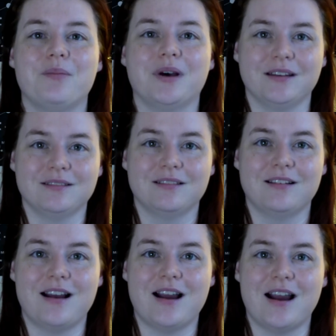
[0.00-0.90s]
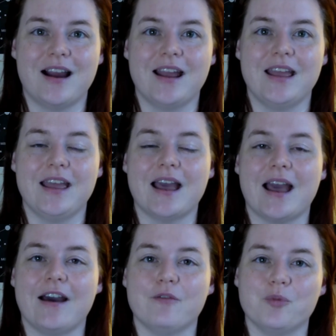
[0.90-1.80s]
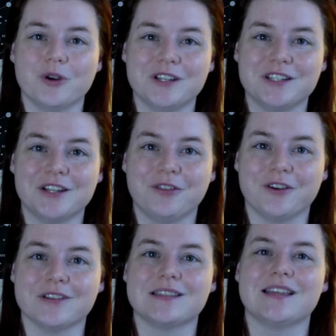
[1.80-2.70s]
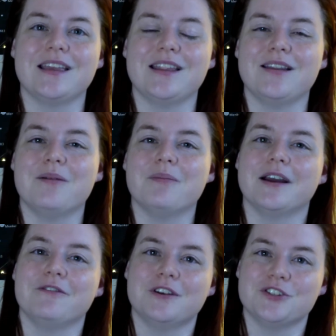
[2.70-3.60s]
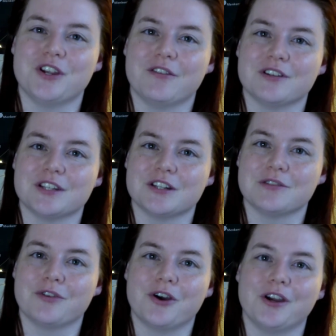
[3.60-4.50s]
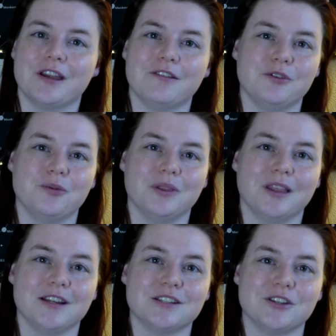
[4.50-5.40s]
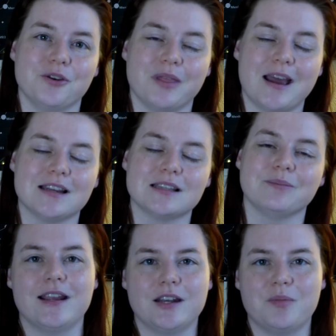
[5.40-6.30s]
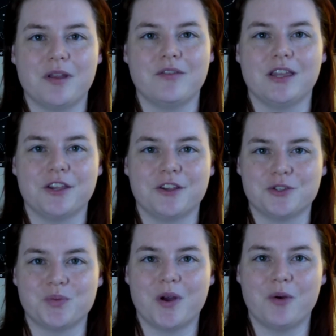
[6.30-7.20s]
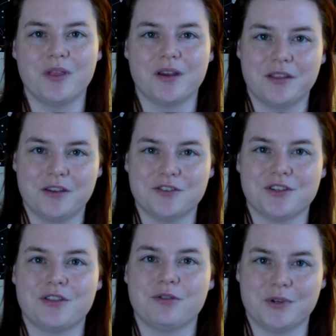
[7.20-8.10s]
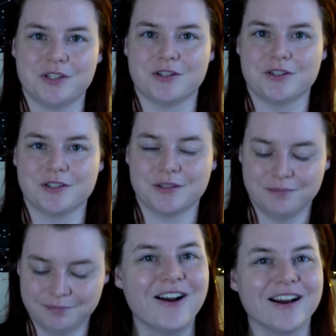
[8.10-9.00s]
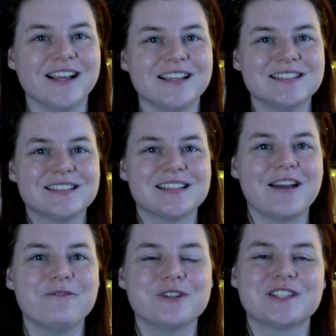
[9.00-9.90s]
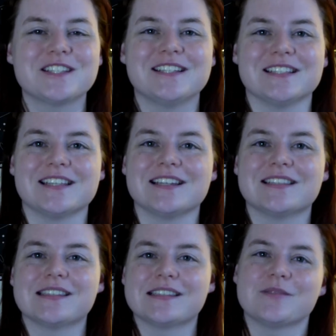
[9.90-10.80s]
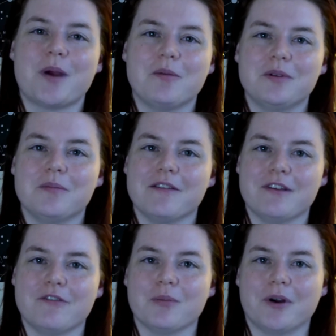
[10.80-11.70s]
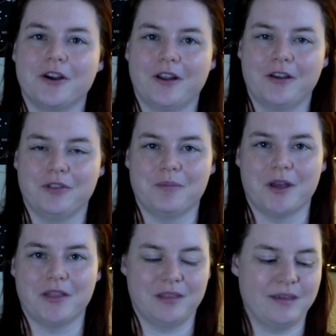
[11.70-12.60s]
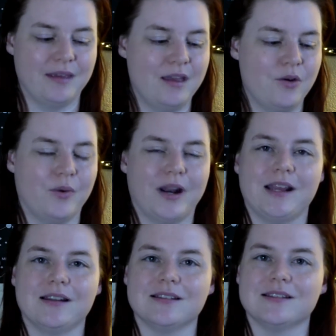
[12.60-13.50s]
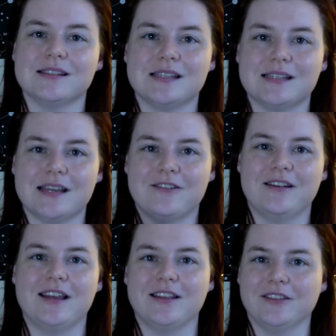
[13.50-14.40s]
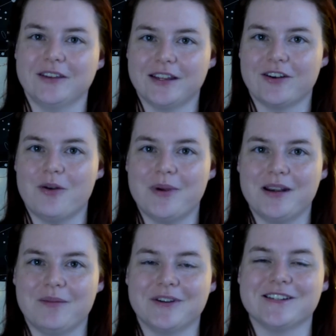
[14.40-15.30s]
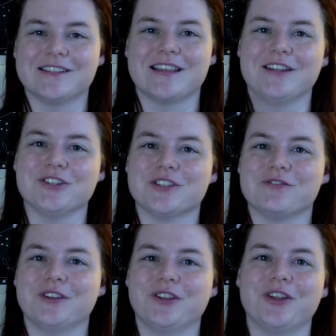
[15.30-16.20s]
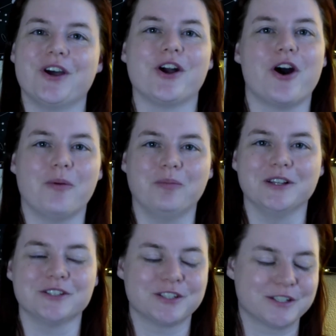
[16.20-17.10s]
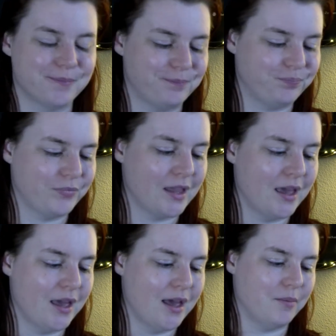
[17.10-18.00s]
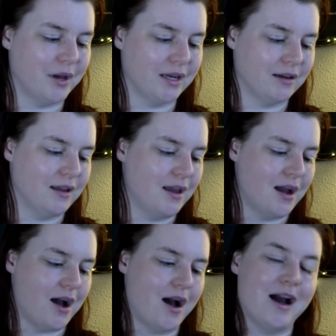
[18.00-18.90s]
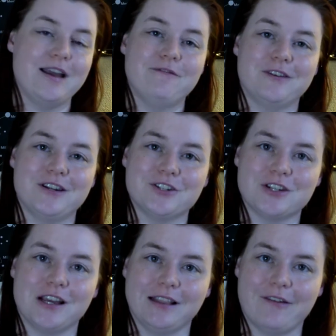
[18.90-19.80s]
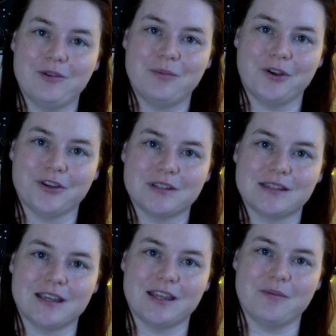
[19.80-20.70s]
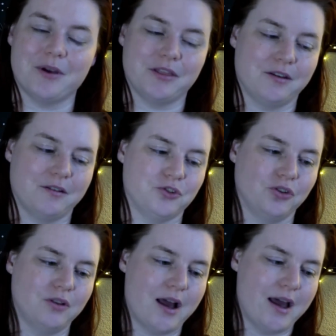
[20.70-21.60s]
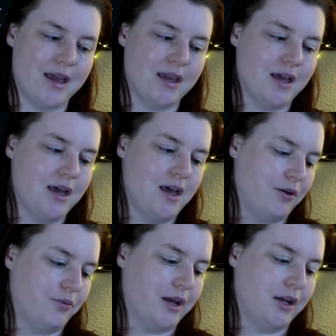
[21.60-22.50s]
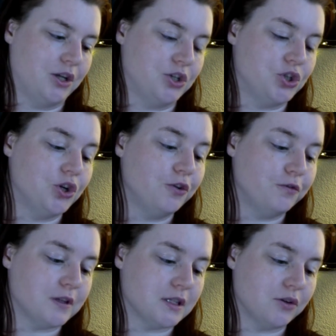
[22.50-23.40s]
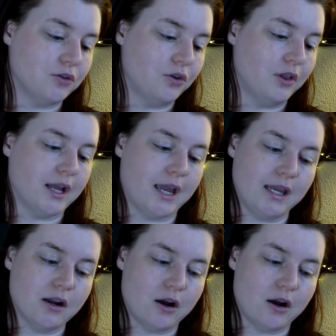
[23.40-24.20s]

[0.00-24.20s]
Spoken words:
but I have more detailed thoughts in my Finishing Every Series vlog if you would like to know that. I ended up giving Kills Well with Others 3 stars. Alright, time for statistics. This is probably my favorite part of the month, when I get to sit down and look at all my numbers and just feel accomplished. But I finished 11 books in the month of July. I read 2 physical, 8